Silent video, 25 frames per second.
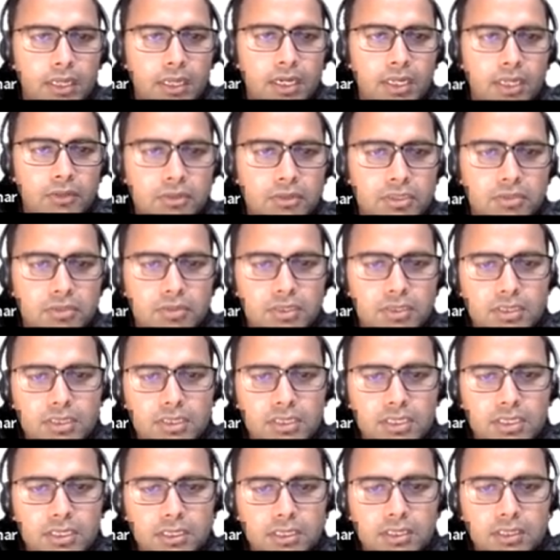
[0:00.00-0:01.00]
Now this one
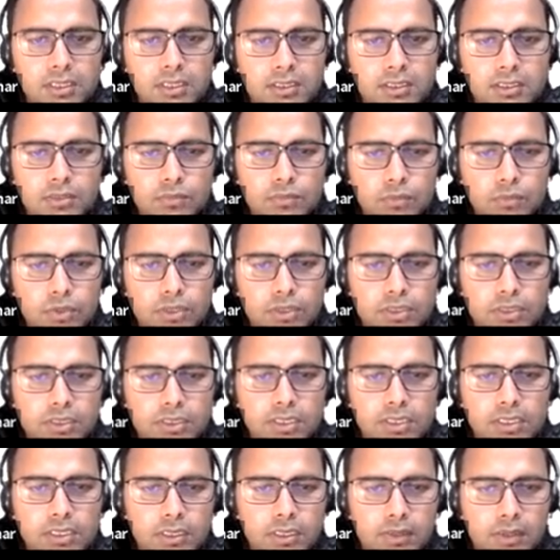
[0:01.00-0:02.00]
C. This is what
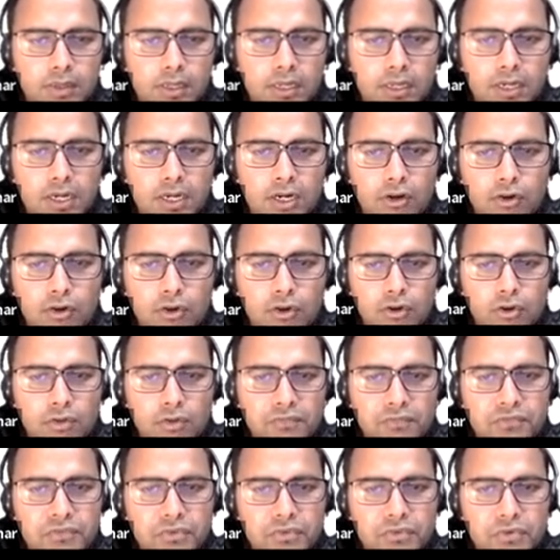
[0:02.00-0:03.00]
C. Now
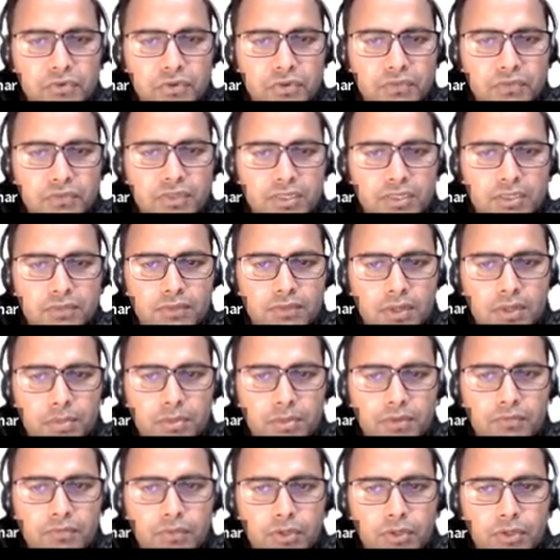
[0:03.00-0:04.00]
top view of this will
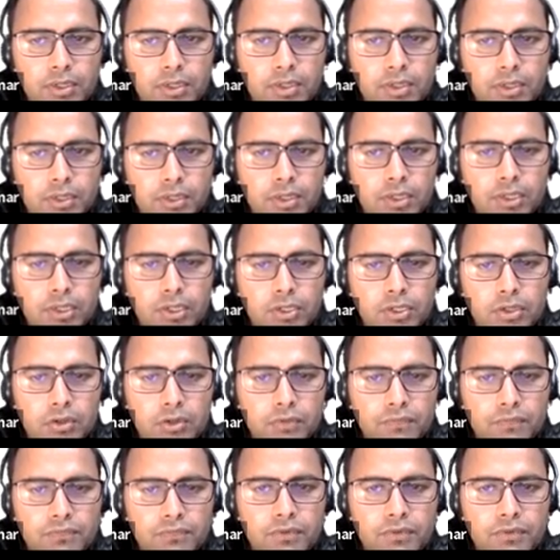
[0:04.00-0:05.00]
be what?
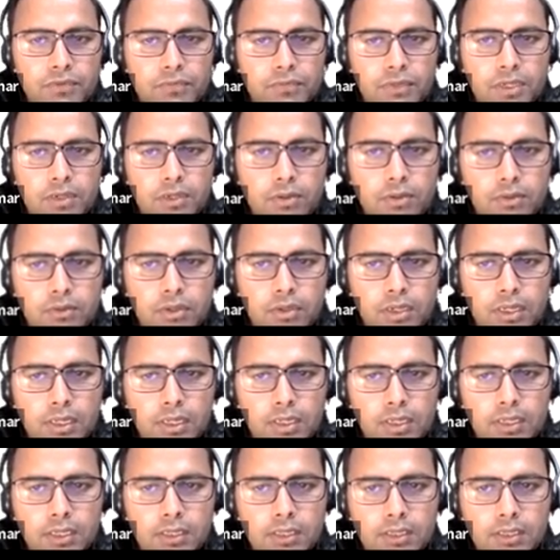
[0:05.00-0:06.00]
Top view will look like,